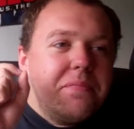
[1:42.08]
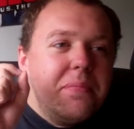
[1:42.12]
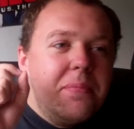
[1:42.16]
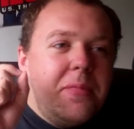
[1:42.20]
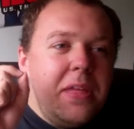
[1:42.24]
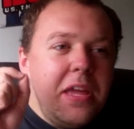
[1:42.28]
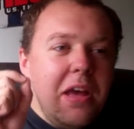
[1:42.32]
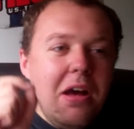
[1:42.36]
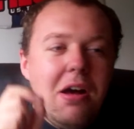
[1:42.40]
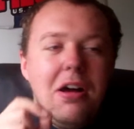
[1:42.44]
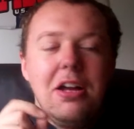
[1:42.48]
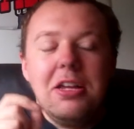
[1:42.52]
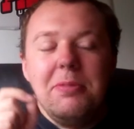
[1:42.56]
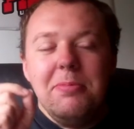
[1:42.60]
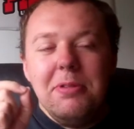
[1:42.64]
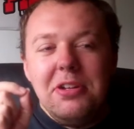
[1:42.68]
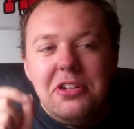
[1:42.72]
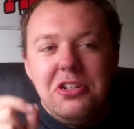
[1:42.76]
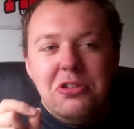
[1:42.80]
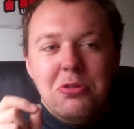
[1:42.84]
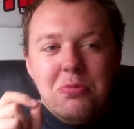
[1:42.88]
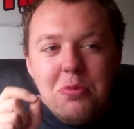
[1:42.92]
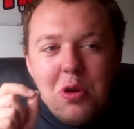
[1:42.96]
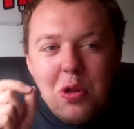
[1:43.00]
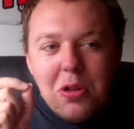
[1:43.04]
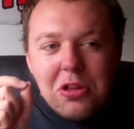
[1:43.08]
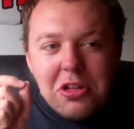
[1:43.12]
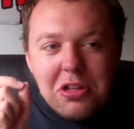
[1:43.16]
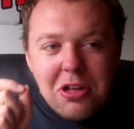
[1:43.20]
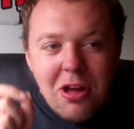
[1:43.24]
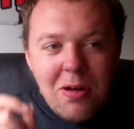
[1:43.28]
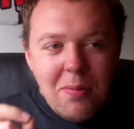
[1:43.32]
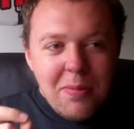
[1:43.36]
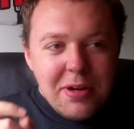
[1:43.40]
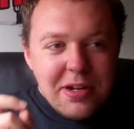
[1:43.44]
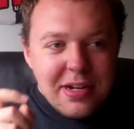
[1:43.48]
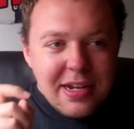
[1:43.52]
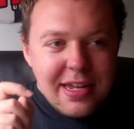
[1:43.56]
The argument you will
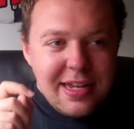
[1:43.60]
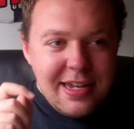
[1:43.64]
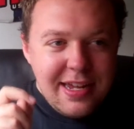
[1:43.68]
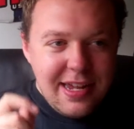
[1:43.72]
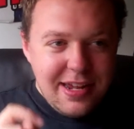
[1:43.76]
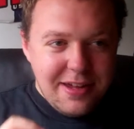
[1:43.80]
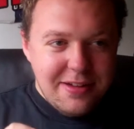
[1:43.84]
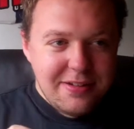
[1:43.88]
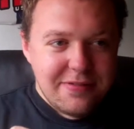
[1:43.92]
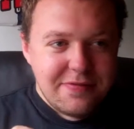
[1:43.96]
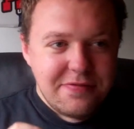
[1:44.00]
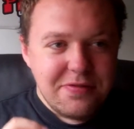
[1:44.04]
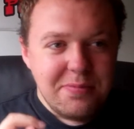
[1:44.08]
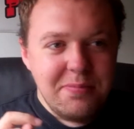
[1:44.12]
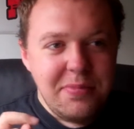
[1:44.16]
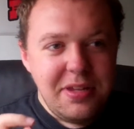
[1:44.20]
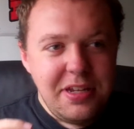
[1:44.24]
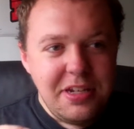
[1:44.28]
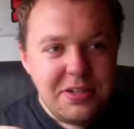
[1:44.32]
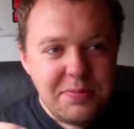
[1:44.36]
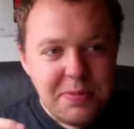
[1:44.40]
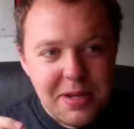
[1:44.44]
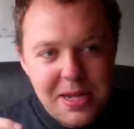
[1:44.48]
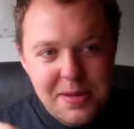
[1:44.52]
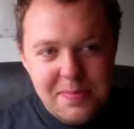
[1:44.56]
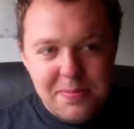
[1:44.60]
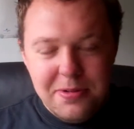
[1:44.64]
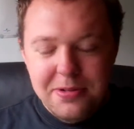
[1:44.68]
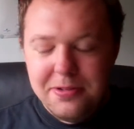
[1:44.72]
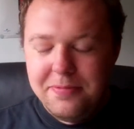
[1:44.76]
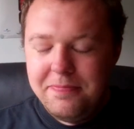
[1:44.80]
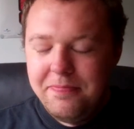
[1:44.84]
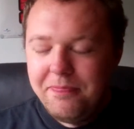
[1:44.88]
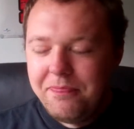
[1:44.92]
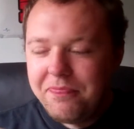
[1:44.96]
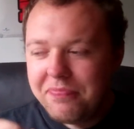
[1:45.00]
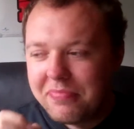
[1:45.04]
commonly hear from these people,